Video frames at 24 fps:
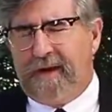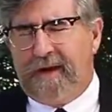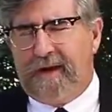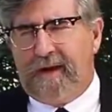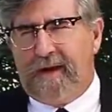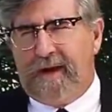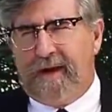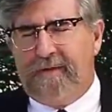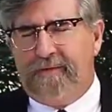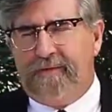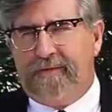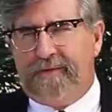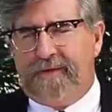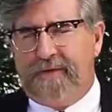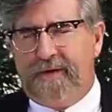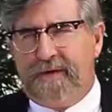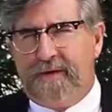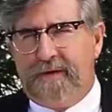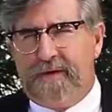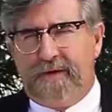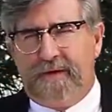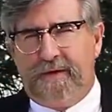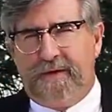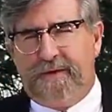have
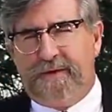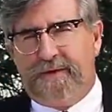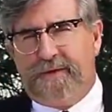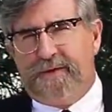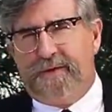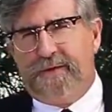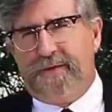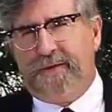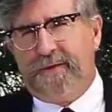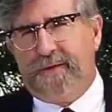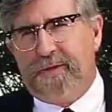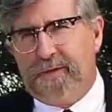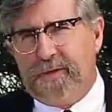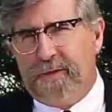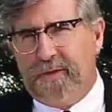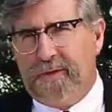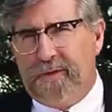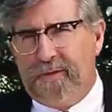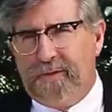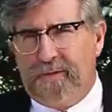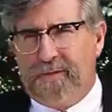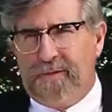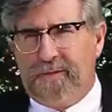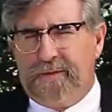tended
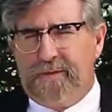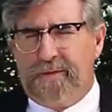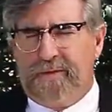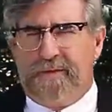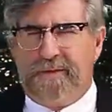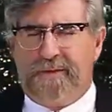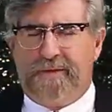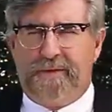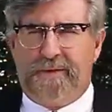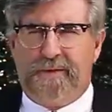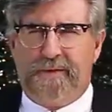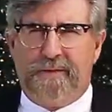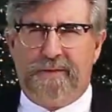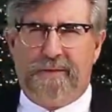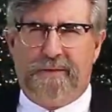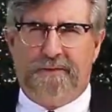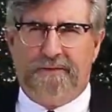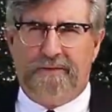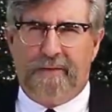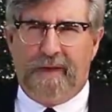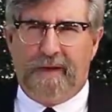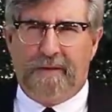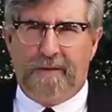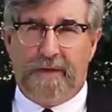to
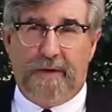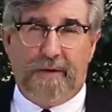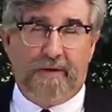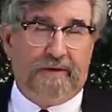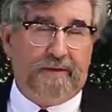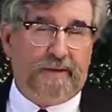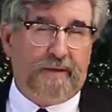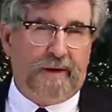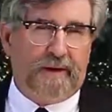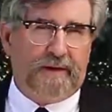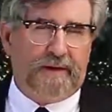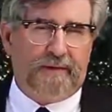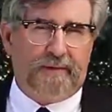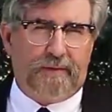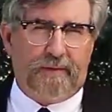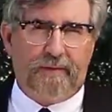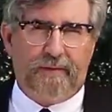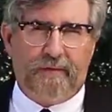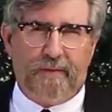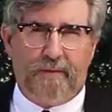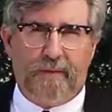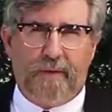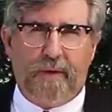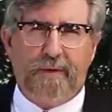be responsible
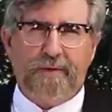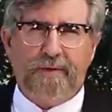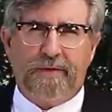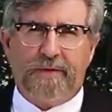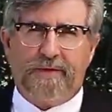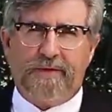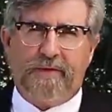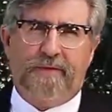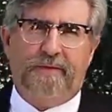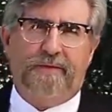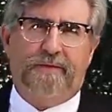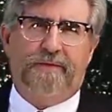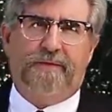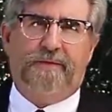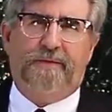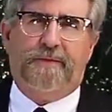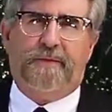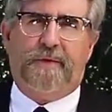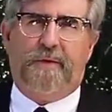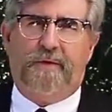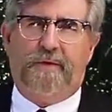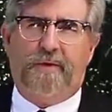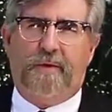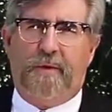for most of
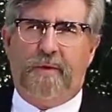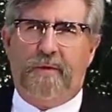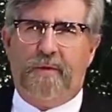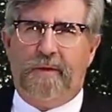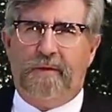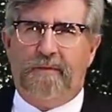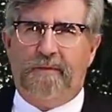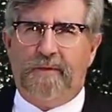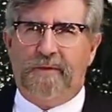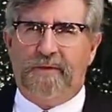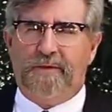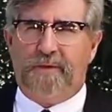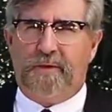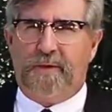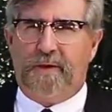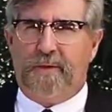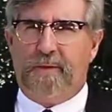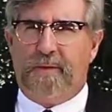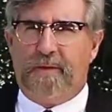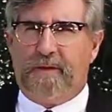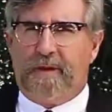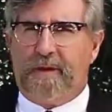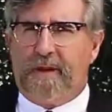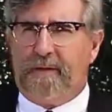what we've enjoyed
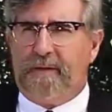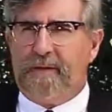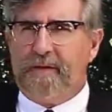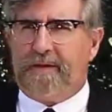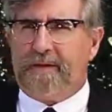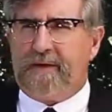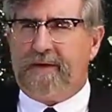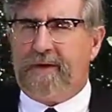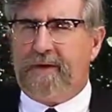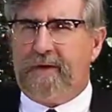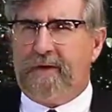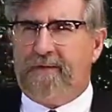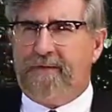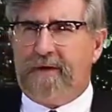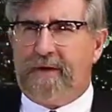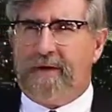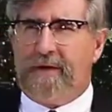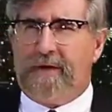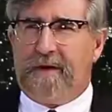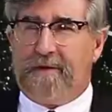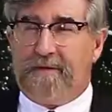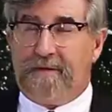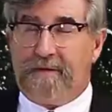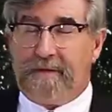with comics and graphic
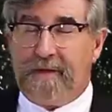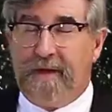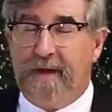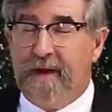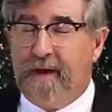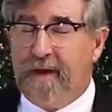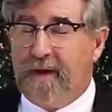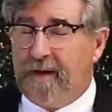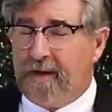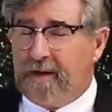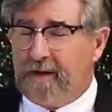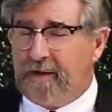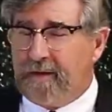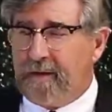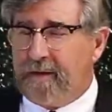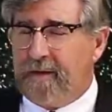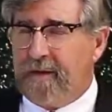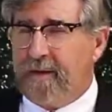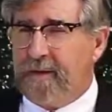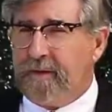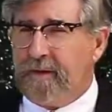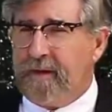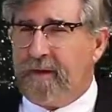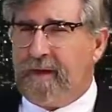novels,
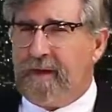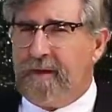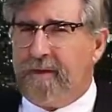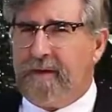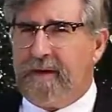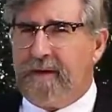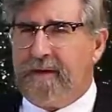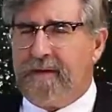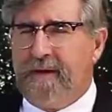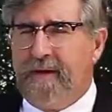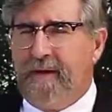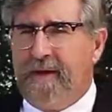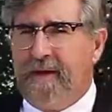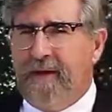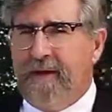certainly with comics.